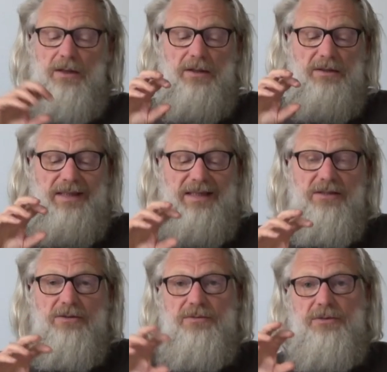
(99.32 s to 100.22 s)
An
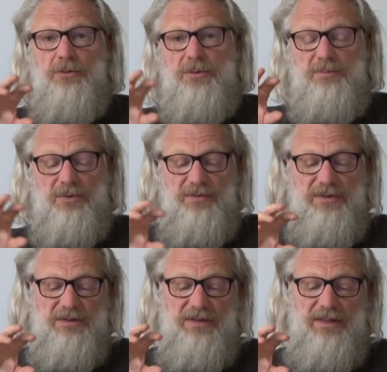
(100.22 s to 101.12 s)
interview with
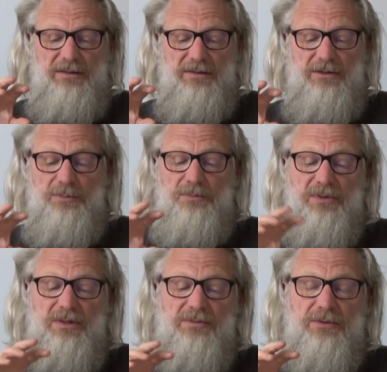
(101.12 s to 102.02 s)
Professor Hens in the
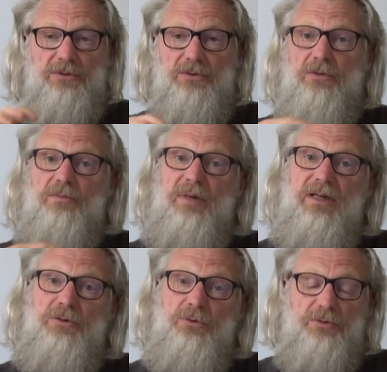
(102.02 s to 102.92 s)
print version of my
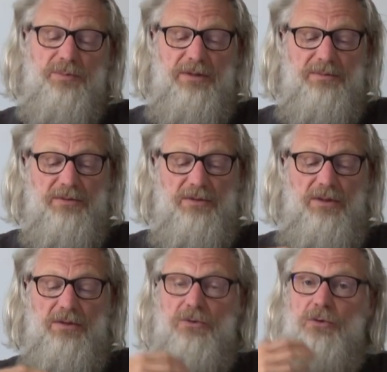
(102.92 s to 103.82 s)
newspaper
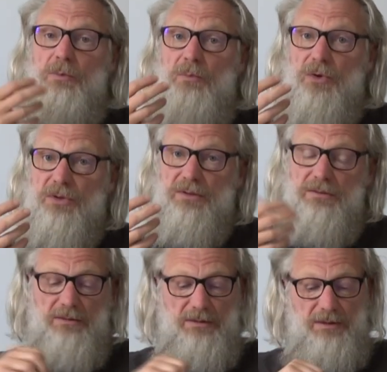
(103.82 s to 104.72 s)
De
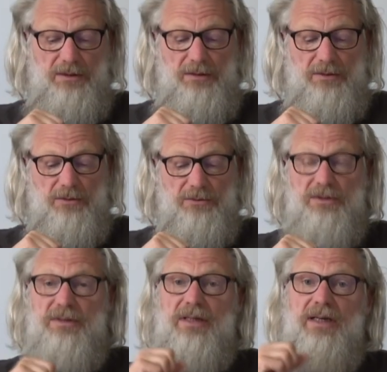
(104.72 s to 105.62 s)
Morgen on
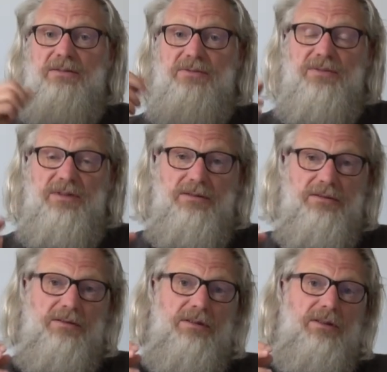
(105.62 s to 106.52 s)
the 19th
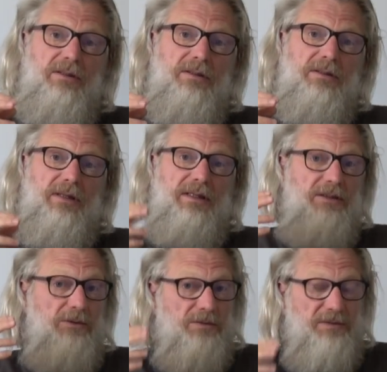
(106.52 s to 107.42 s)

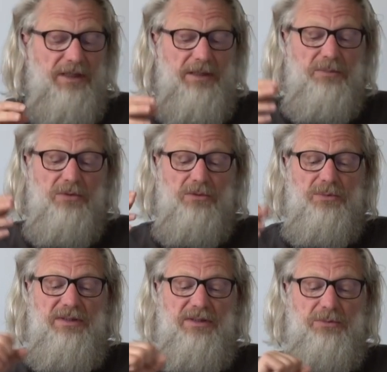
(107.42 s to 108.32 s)
of April
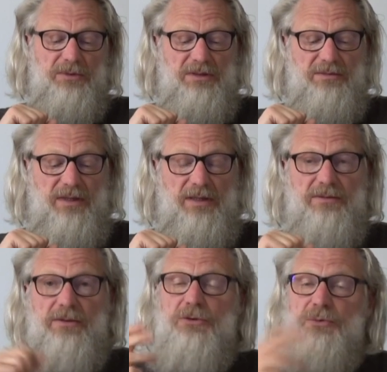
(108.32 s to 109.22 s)
2025
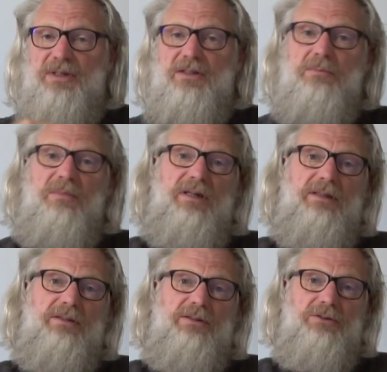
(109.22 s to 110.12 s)
attracted my
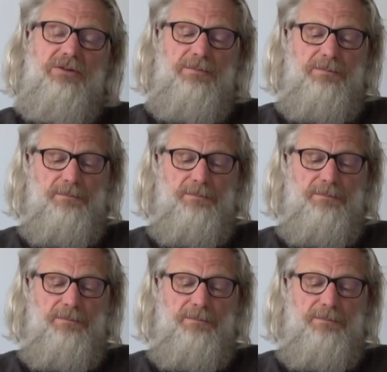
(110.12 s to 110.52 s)
attention.